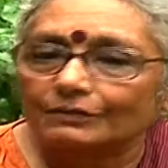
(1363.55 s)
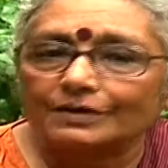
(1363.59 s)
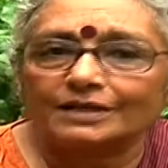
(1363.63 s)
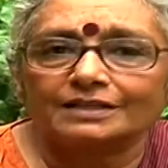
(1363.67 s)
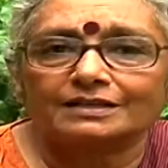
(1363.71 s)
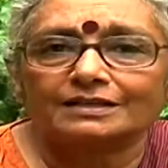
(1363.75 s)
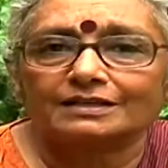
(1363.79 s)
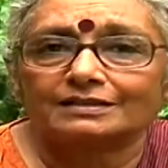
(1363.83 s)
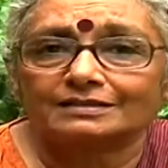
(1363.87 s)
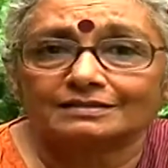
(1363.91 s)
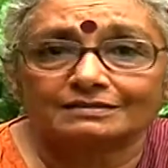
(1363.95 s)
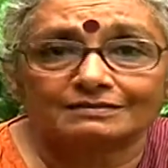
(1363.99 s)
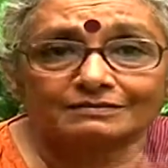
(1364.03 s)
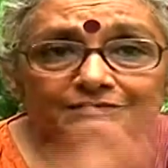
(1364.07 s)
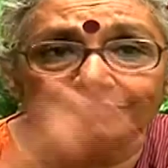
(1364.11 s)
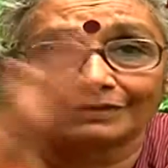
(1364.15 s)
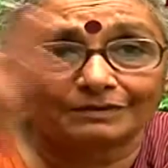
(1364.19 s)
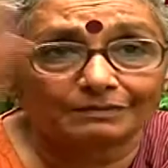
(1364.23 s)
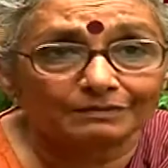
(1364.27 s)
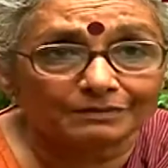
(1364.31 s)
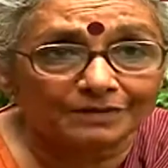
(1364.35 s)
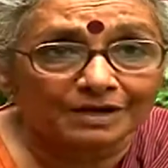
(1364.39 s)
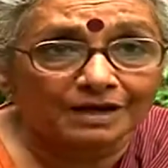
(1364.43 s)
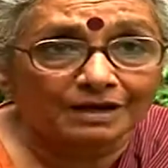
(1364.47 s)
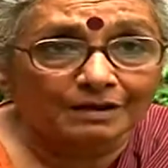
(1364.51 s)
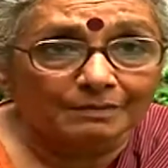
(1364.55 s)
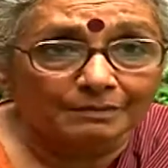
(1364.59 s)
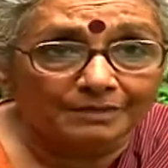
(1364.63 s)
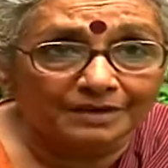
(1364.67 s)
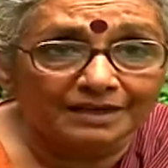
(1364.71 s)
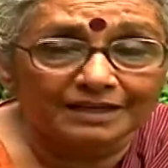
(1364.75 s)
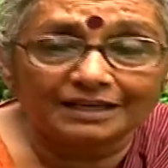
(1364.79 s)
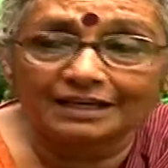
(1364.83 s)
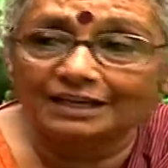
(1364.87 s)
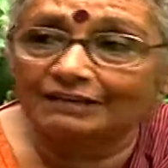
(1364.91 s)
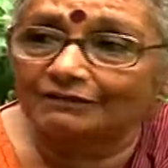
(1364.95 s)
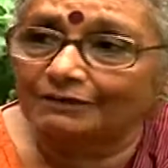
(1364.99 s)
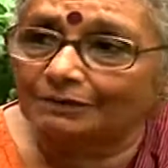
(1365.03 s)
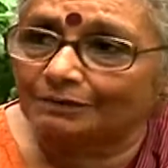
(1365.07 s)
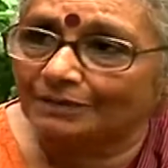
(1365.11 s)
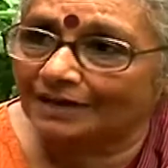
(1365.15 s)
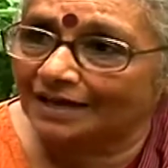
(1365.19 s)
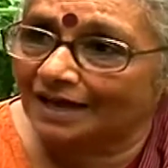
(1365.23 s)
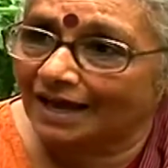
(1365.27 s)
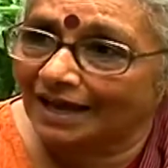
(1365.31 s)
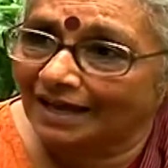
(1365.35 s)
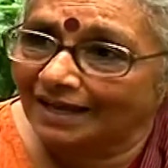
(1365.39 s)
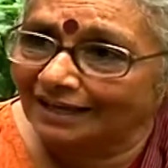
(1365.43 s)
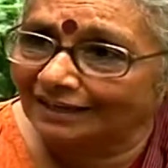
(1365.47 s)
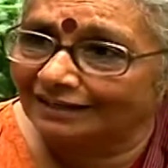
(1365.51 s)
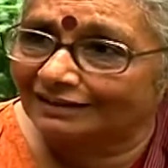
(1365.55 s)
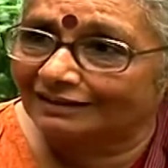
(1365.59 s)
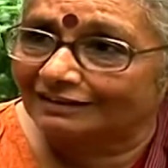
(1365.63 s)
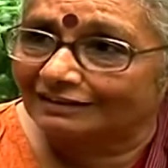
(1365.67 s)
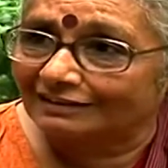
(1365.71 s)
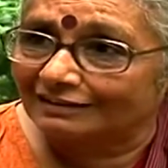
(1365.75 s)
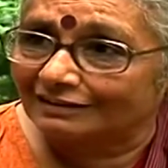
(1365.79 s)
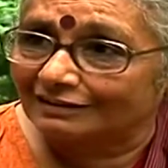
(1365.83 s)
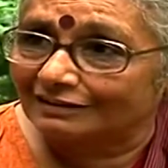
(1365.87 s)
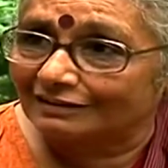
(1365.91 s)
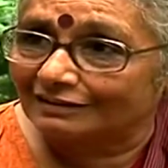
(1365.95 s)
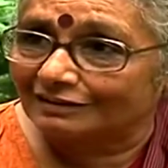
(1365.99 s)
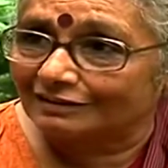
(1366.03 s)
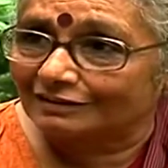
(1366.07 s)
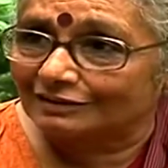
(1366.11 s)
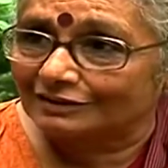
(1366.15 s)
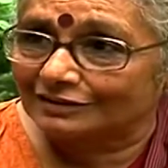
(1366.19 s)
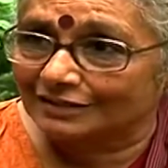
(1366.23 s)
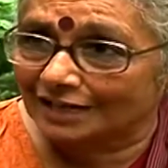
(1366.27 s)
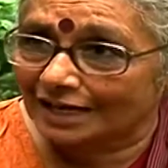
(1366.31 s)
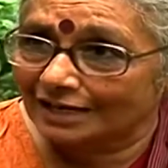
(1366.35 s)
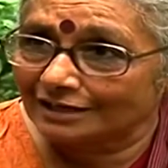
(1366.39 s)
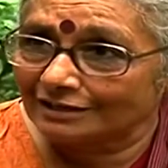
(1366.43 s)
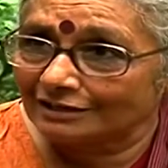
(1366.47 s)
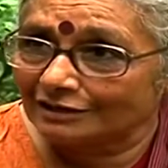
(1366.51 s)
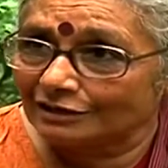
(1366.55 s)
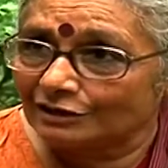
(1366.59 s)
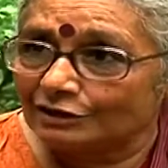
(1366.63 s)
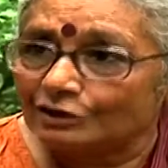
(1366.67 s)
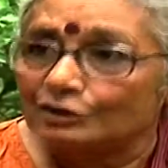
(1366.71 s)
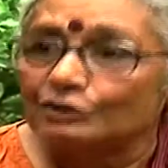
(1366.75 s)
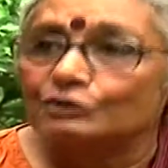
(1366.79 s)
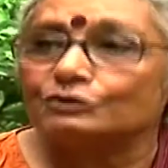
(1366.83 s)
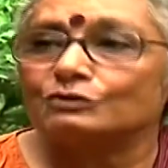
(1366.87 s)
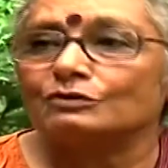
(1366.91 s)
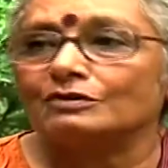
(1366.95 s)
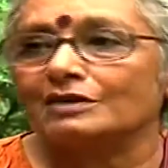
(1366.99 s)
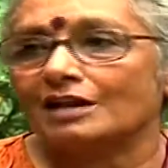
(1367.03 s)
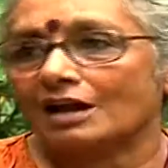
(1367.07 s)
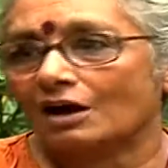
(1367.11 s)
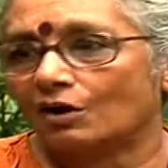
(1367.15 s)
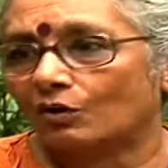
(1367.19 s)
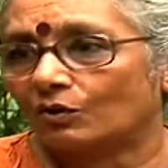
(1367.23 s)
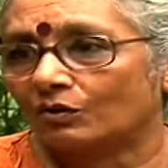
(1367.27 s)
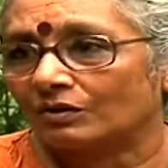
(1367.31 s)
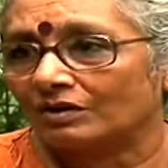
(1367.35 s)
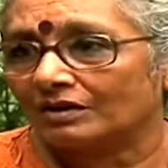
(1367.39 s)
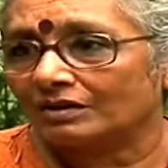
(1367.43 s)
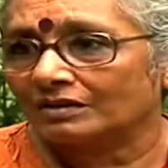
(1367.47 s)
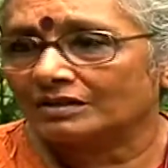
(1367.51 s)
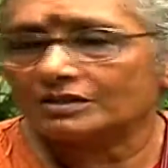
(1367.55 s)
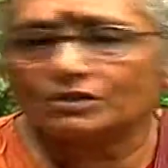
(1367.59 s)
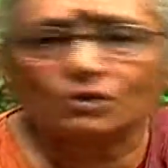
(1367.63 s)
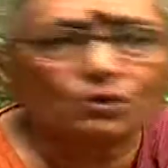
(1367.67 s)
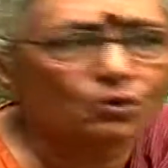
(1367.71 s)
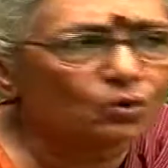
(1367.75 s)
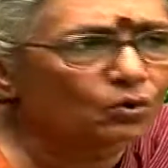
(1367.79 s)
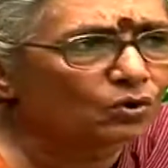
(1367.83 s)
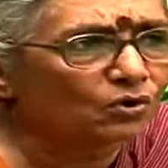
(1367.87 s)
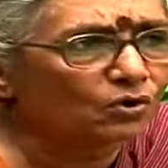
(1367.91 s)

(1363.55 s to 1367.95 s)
whether it's from beginning with Binayak Sen to now, there's